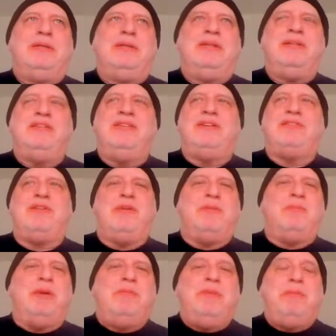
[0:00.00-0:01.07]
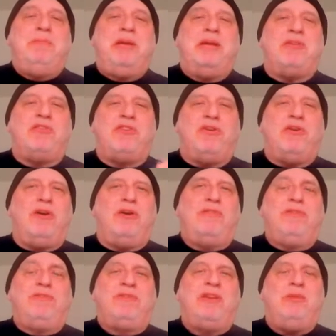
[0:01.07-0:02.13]
He said something about me being
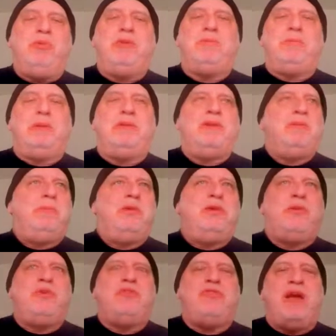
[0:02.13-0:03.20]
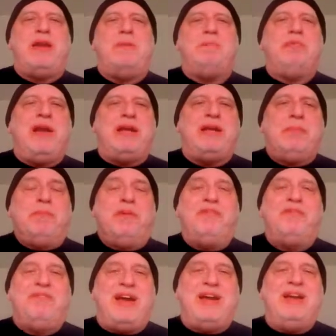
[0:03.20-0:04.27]
soft. Booker was trying to break up a
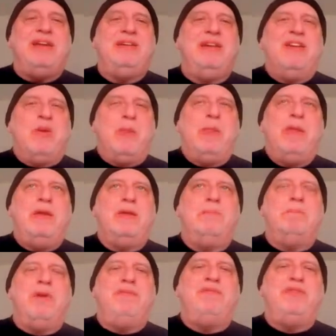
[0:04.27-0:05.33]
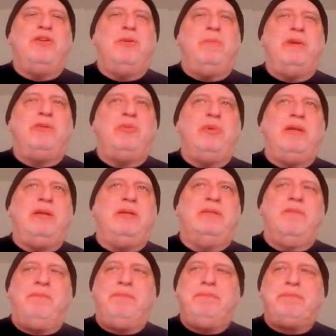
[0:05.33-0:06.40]
fight in Buffalo
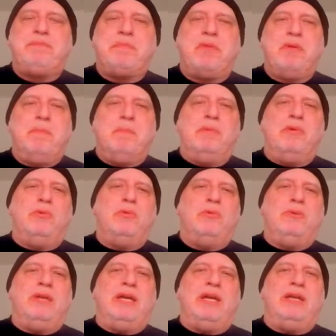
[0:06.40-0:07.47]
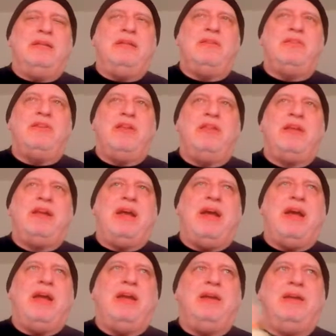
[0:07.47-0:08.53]
between Boone and this other
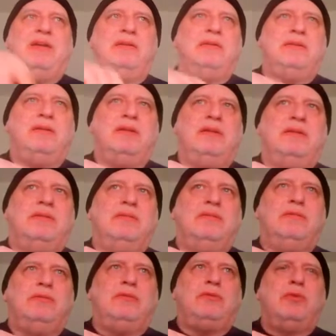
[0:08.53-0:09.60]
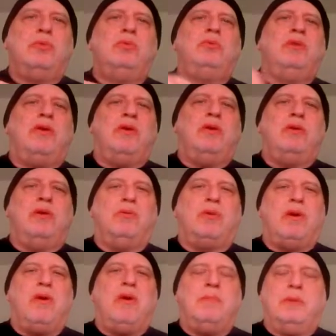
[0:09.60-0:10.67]
guy, Coon Dog,
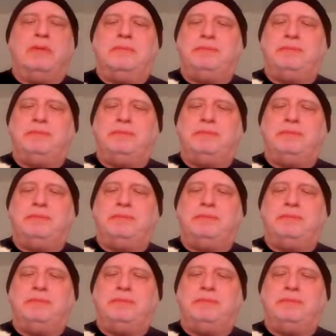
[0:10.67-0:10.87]
O'Karma.